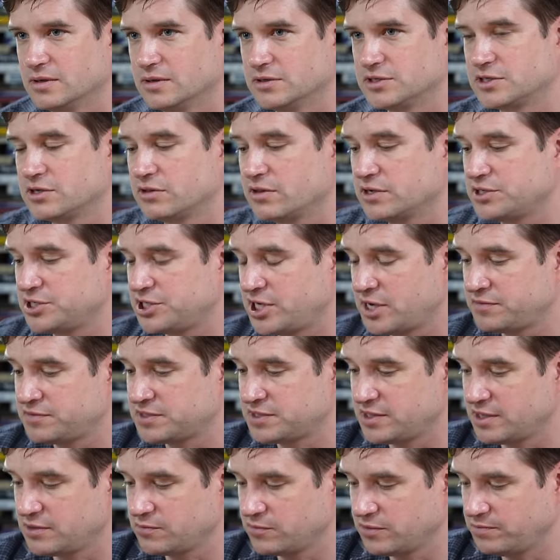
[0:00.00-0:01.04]
So the shifts
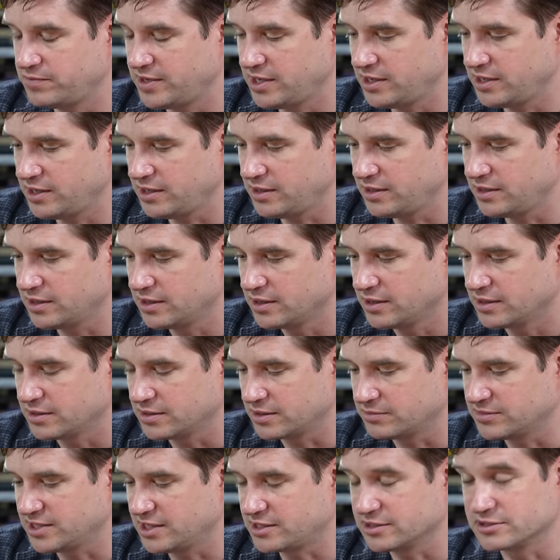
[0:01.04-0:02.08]
then would be
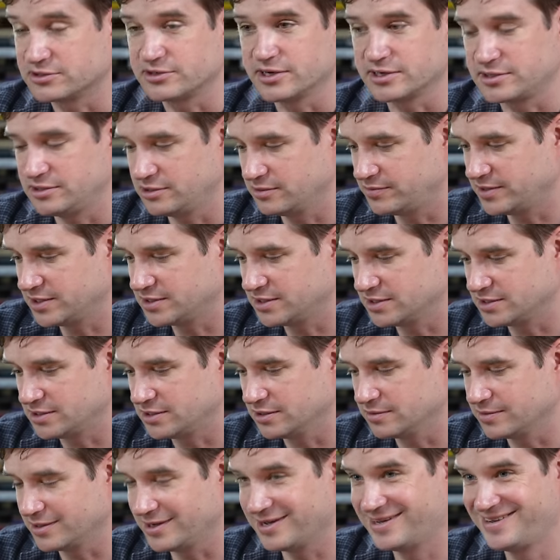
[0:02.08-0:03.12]
I'm deconstructing your business yeah.